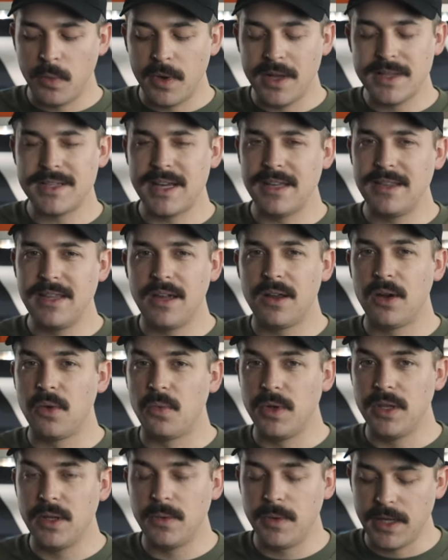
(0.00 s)
ones I think are
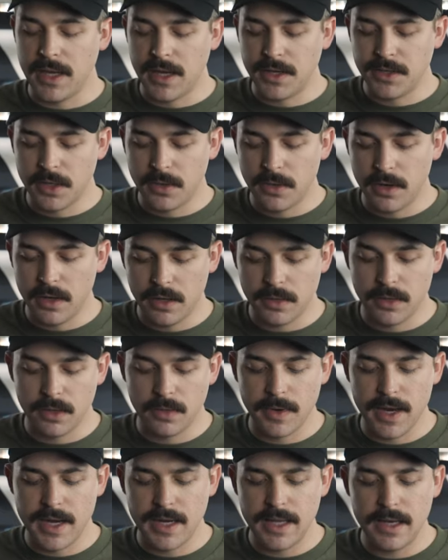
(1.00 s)
really, really under,
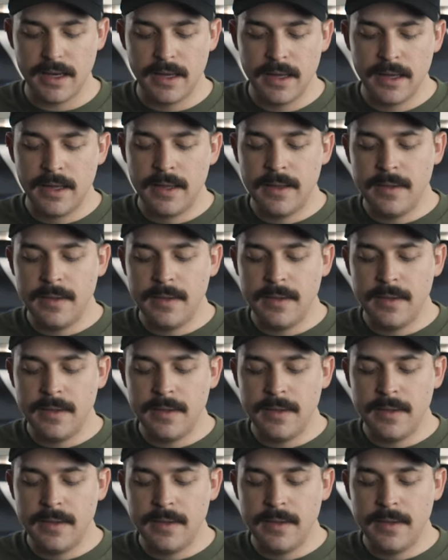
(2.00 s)
underrated.